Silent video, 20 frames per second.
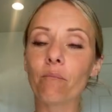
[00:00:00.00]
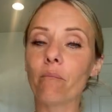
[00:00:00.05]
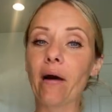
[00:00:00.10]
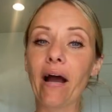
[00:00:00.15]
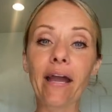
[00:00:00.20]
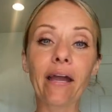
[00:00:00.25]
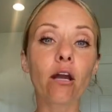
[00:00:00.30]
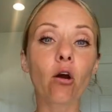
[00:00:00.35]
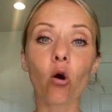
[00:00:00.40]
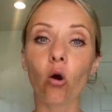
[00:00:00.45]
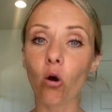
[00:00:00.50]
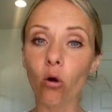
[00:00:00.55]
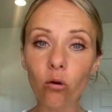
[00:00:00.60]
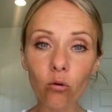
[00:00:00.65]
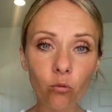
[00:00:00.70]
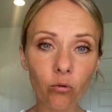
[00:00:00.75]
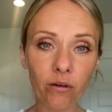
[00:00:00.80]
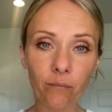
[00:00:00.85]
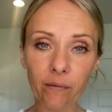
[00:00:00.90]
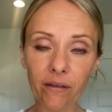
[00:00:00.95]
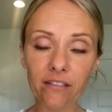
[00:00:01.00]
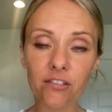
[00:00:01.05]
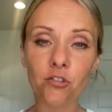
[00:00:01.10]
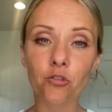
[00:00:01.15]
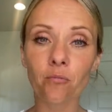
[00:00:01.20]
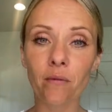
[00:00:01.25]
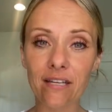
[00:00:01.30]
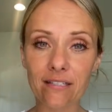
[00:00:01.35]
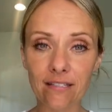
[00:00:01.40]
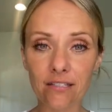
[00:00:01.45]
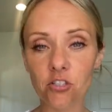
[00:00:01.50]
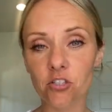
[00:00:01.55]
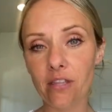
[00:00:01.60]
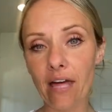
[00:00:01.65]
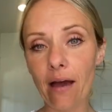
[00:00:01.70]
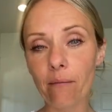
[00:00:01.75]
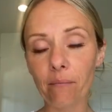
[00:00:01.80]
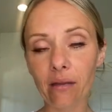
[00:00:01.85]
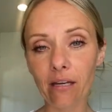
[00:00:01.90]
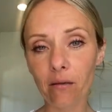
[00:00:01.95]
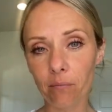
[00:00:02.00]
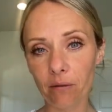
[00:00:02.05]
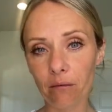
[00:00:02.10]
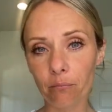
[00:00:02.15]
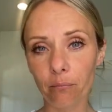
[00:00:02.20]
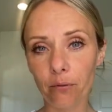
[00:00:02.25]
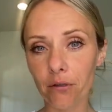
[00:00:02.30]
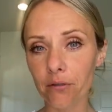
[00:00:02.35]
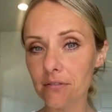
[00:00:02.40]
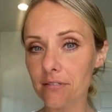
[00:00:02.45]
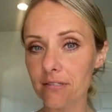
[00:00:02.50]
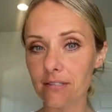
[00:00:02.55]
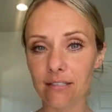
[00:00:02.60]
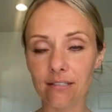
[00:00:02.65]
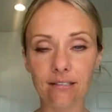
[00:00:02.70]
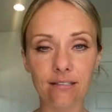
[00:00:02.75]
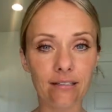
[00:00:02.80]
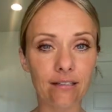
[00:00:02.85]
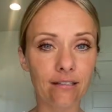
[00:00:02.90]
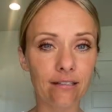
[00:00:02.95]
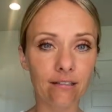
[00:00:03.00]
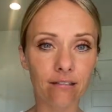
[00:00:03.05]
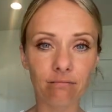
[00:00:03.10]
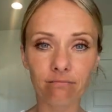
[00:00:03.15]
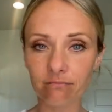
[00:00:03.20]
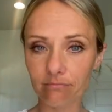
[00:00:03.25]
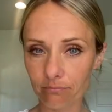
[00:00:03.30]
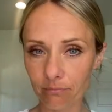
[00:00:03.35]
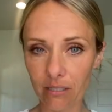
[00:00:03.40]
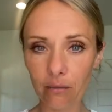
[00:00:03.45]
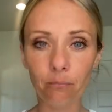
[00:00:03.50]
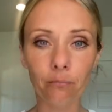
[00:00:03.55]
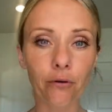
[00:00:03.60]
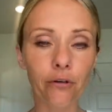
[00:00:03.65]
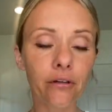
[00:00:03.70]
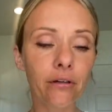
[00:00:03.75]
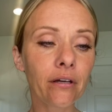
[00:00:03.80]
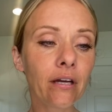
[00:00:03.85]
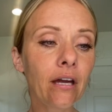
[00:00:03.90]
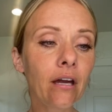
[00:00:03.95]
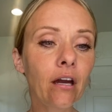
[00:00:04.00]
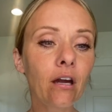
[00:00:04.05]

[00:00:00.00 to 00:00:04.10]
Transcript: my goal would be to message that many people, 60 people,